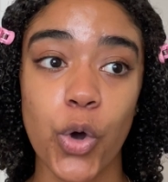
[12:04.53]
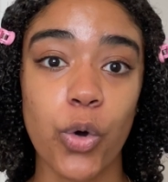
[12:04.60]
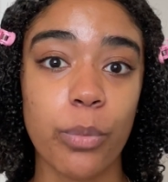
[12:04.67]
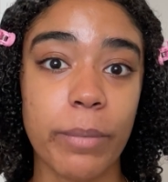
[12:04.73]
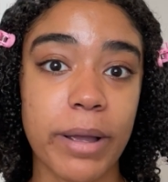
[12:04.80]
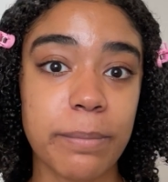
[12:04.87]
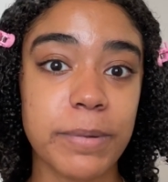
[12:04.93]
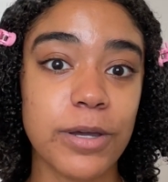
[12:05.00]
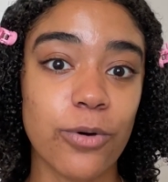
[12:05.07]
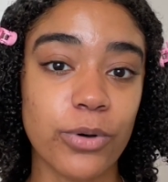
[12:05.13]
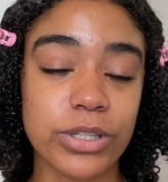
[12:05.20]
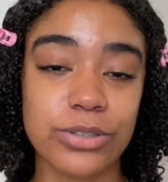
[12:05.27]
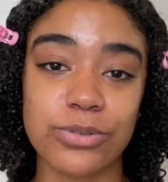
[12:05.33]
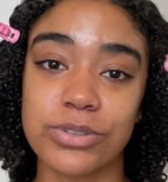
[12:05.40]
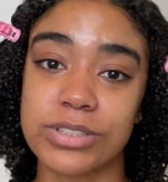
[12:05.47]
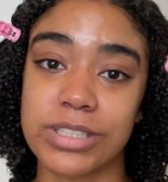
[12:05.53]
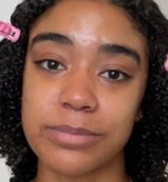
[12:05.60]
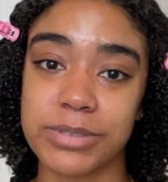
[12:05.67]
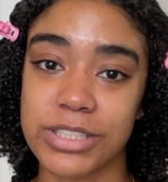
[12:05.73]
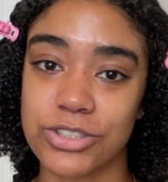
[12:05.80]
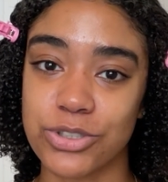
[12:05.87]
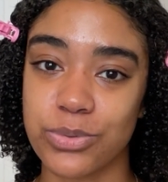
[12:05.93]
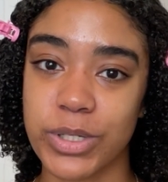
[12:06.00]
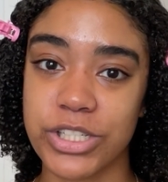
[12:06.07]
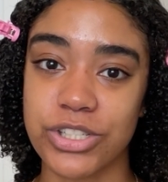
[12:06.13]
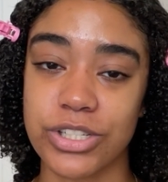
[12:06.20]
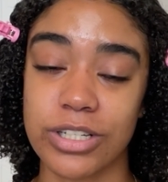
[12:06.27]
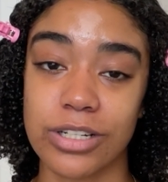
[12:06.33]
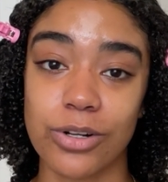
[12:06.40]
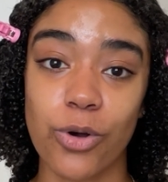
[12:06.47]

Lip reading: who might be going through the same situation.